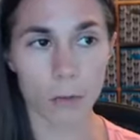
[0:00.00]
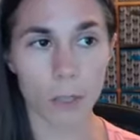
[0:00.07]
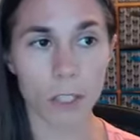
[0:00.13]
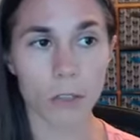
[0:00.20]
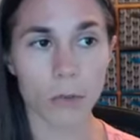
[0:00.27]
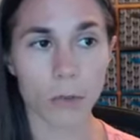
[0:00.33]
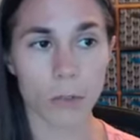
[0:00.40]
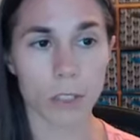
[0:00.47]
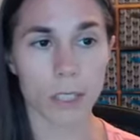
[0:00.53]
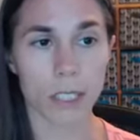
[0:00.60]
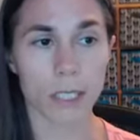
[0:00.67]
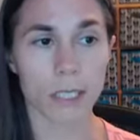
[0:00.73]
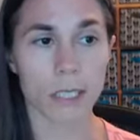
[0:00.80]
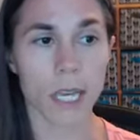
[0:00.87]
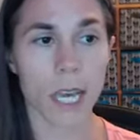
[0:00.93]

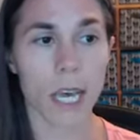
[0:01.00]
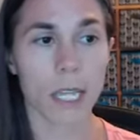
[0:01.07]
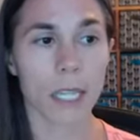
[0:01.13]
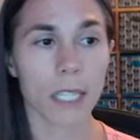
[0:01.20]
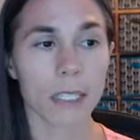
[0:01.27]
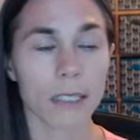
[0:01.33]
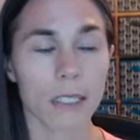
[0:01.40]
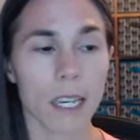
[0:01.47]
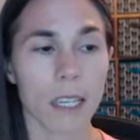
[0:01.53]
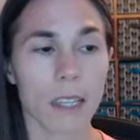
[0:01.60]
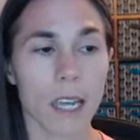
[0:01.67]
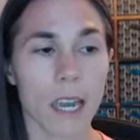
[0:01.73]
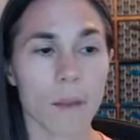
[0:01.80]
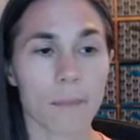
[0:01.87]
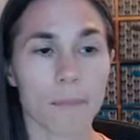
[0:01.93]
resources, let's say
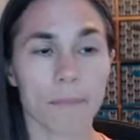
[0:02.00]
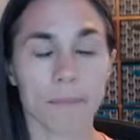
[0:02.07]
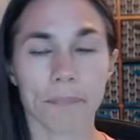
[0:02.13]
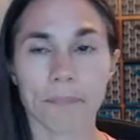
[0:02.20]
that,